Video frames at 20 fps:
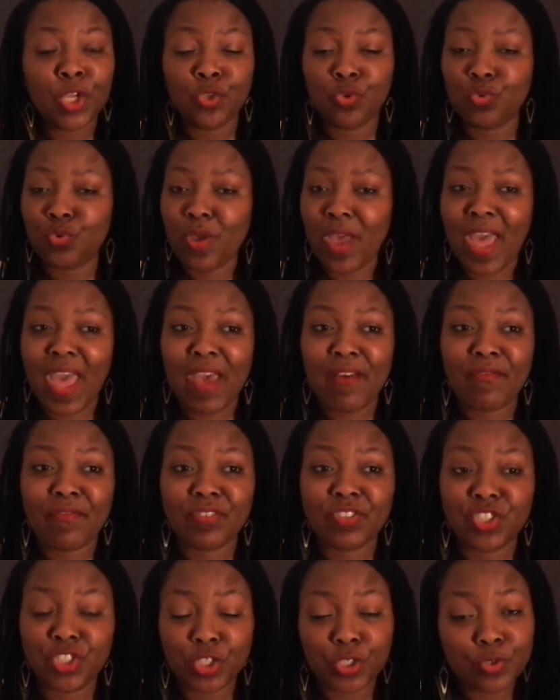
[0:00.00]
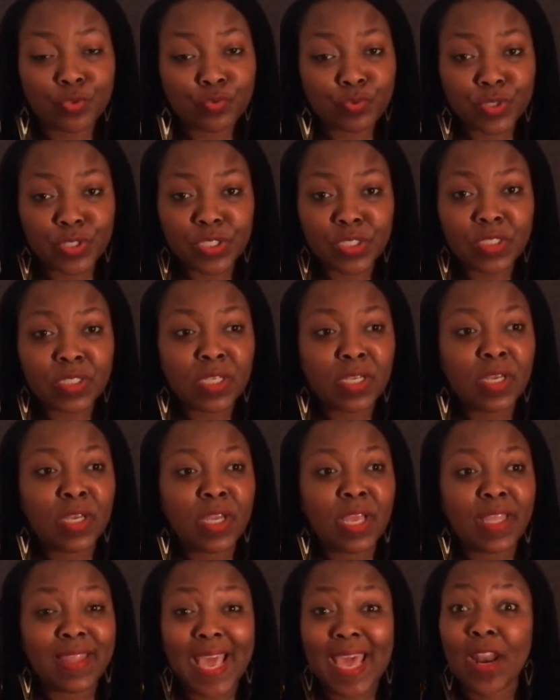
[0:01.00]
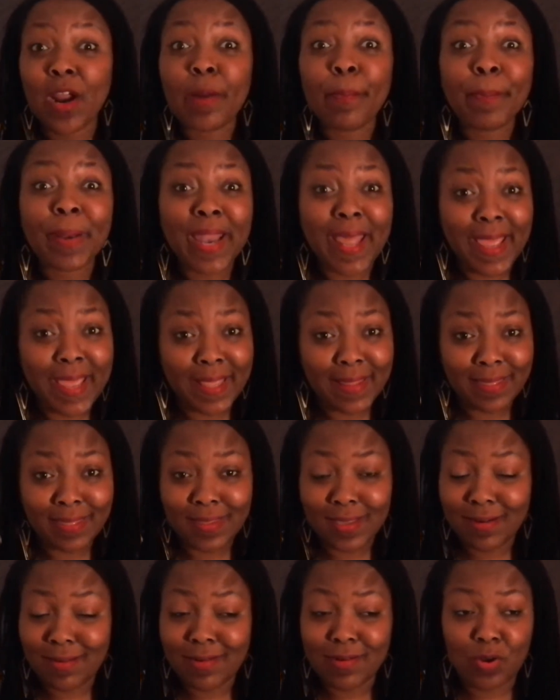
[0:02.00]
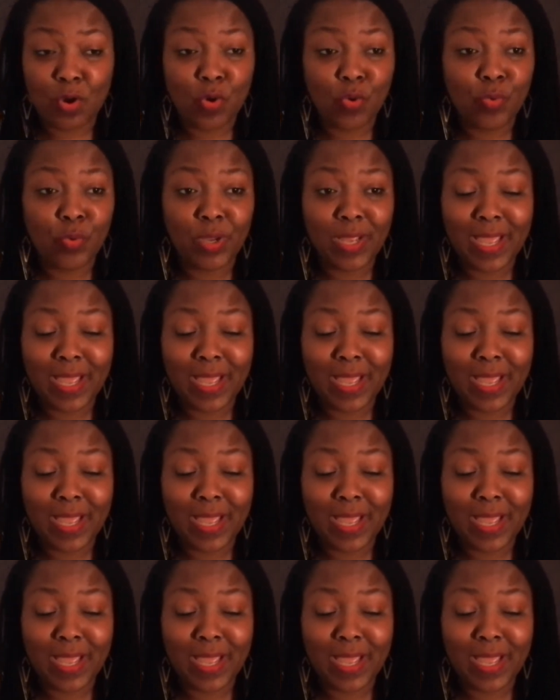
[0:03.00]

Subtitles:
to have children that are planned, that are no,